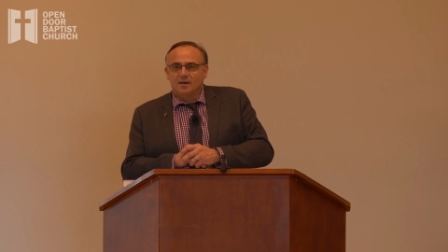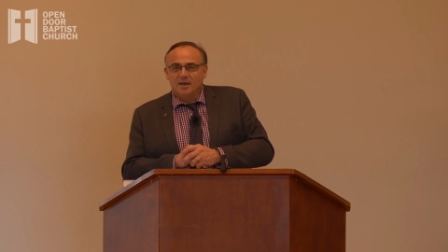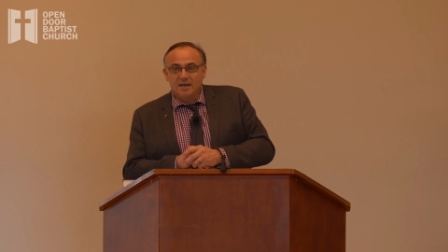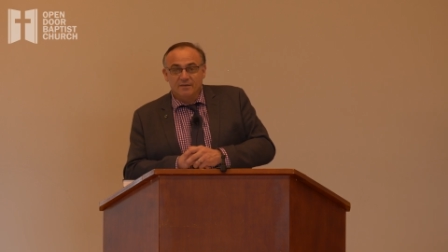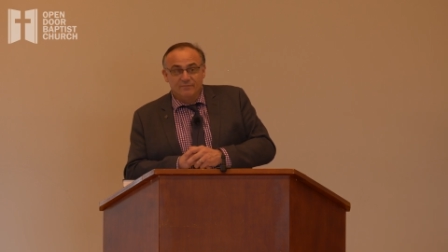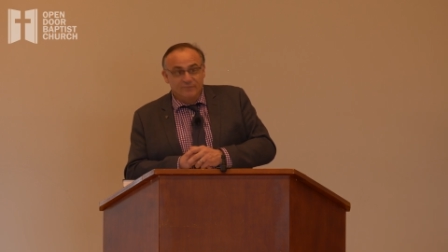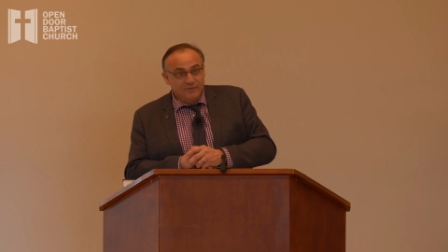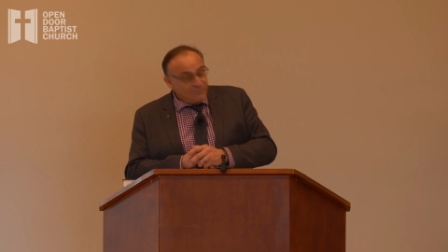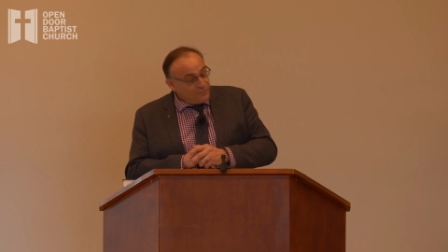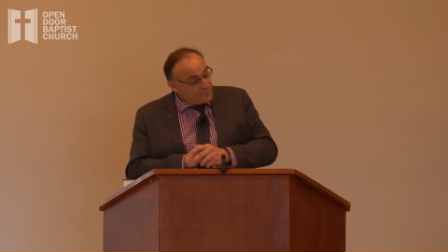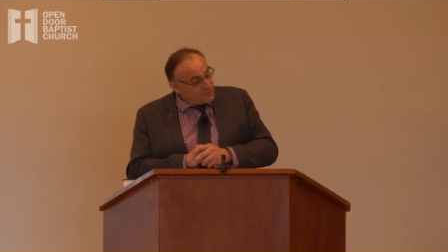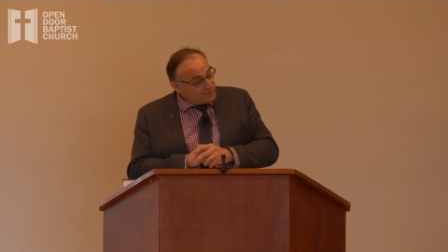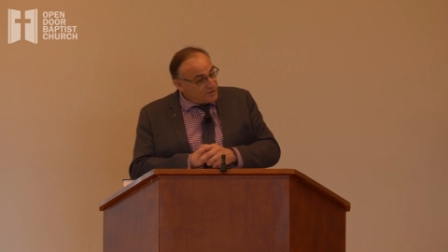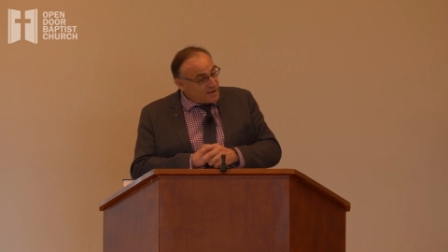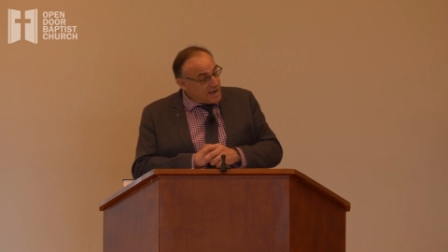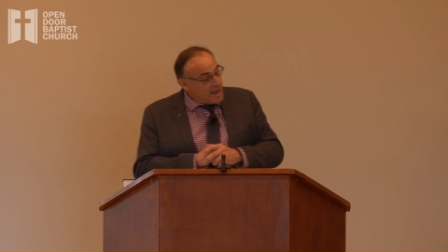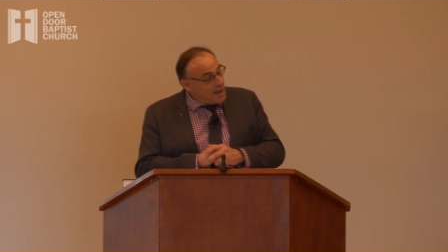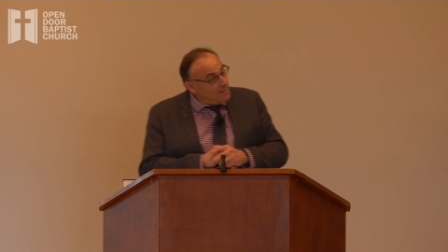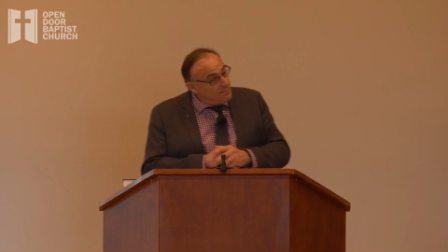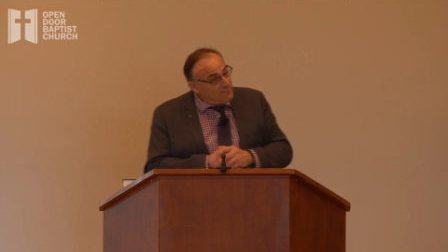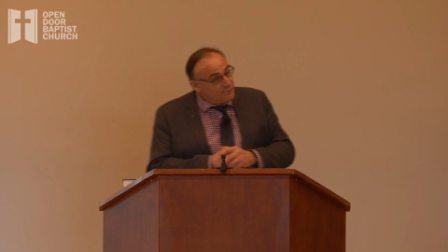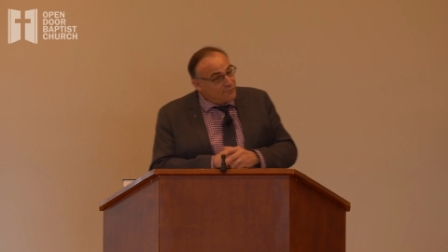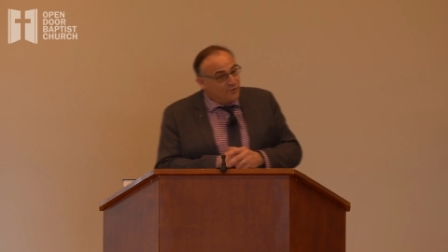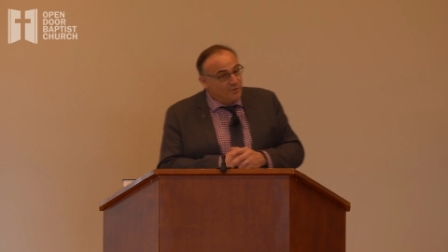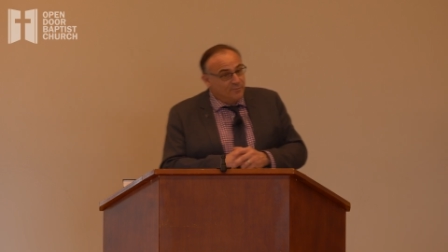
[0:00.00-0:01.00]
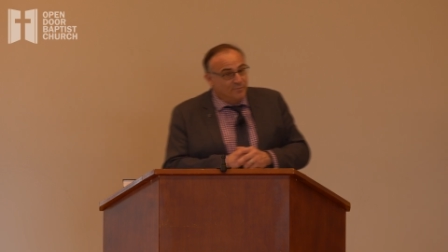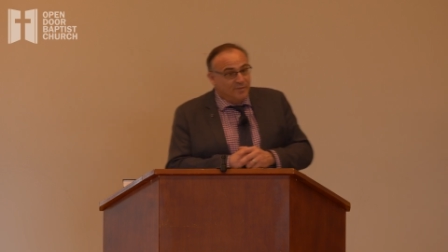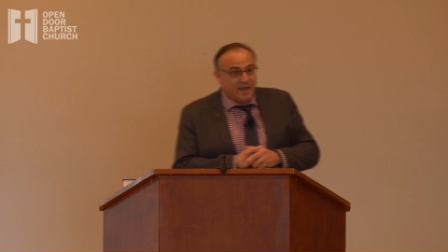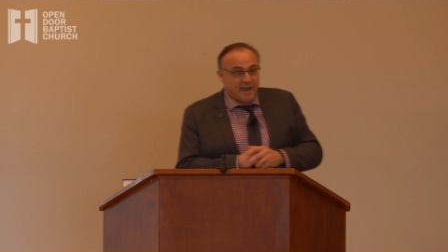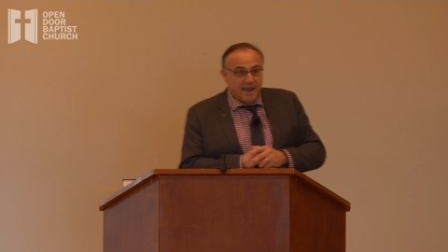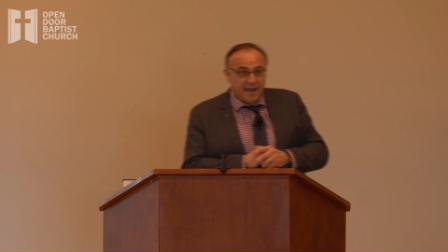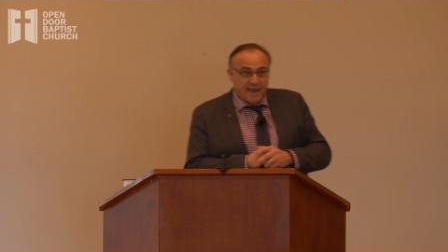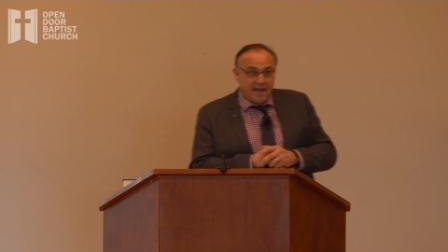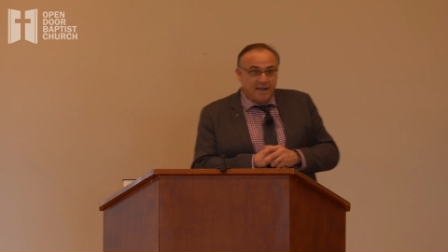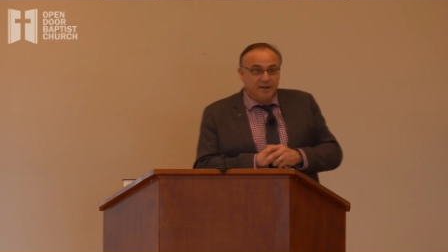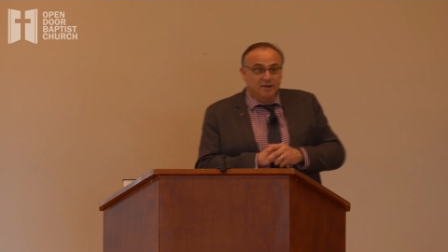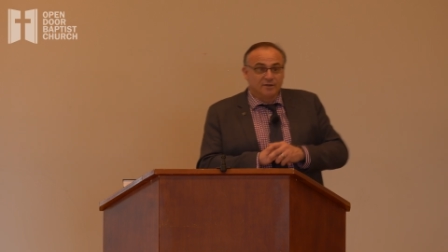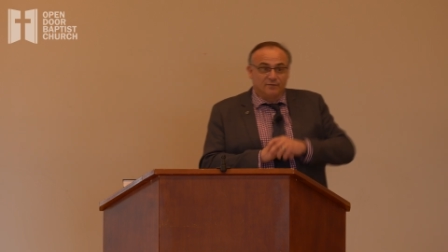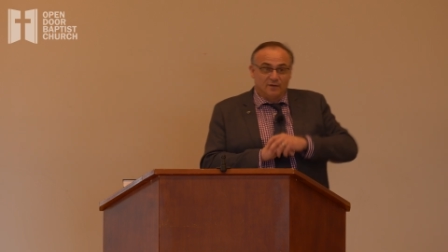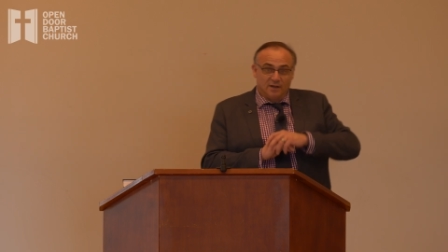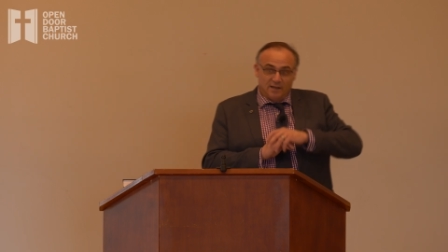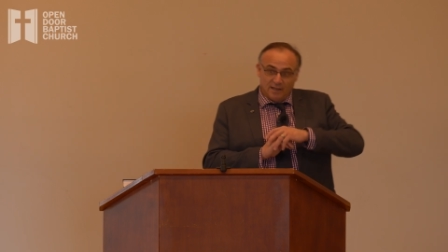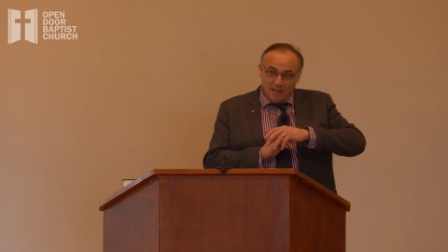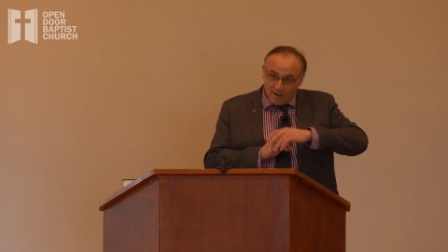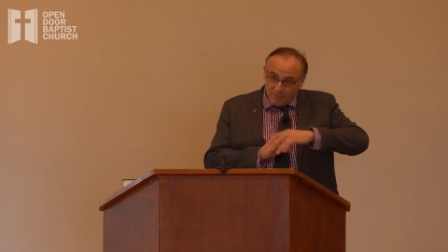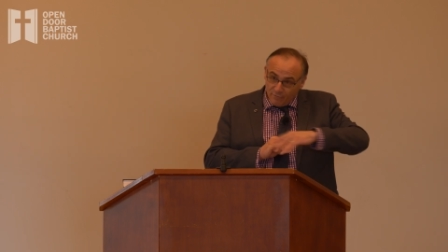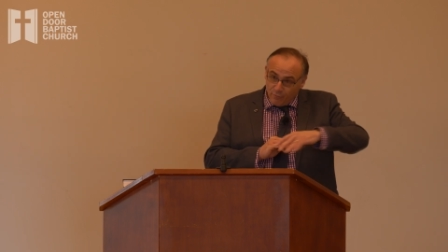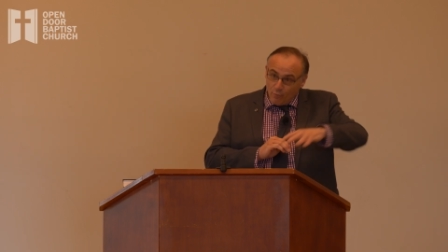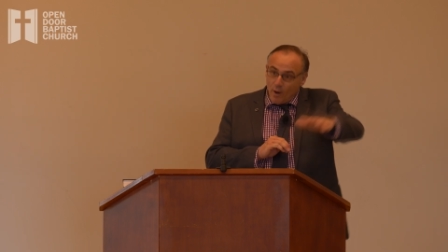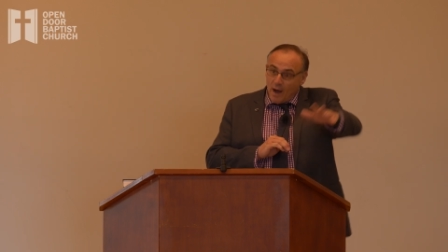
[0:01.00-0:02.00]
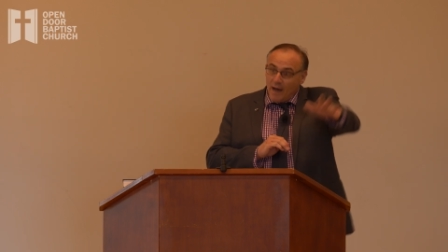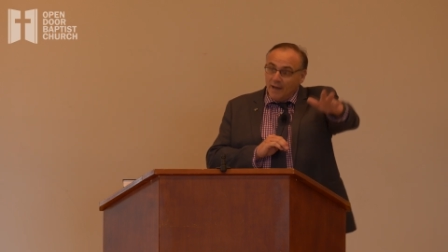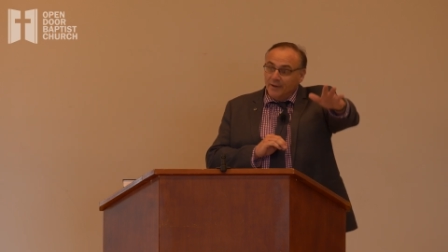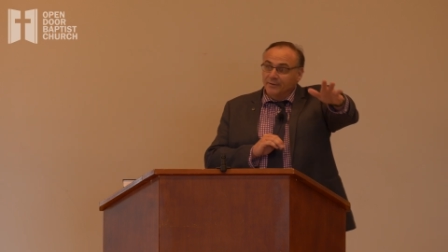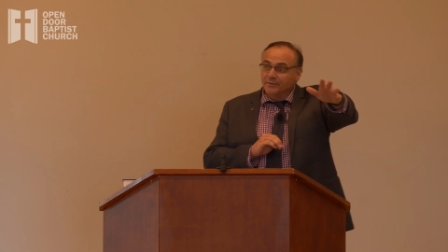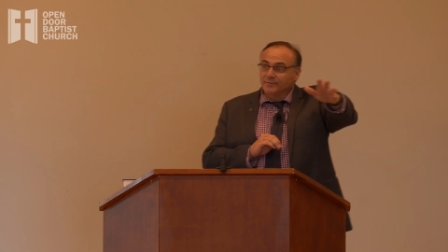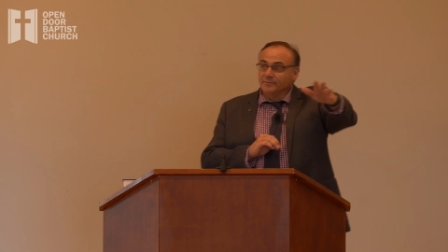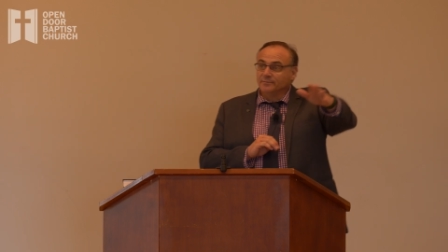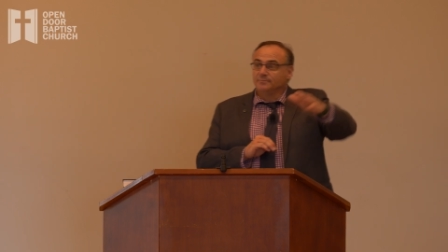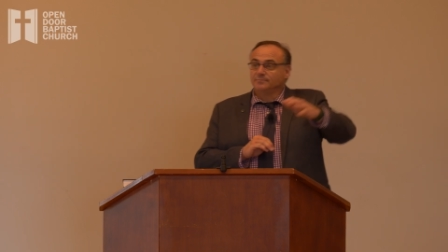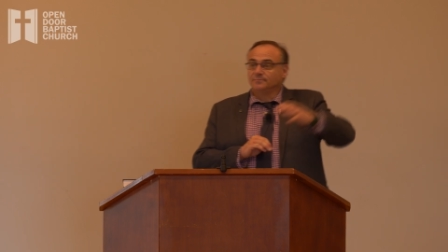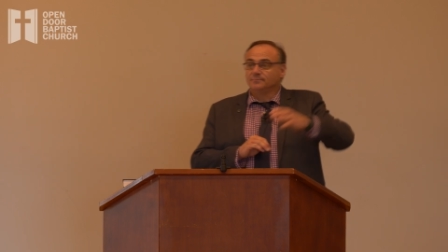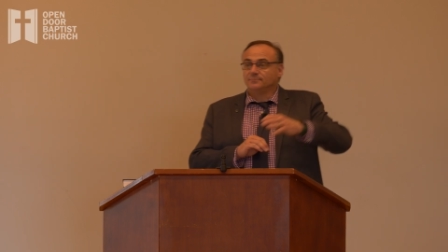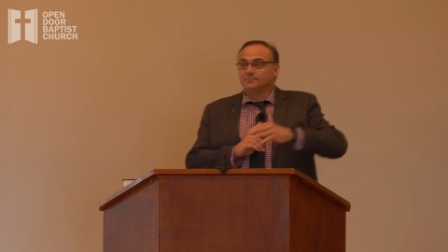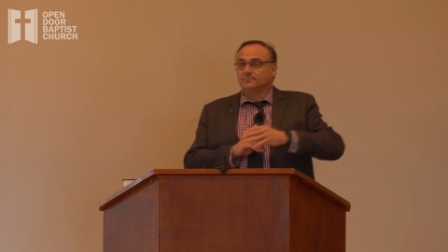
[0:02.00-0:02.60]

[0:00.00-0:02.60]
Even if it's come from the hand of a loved one,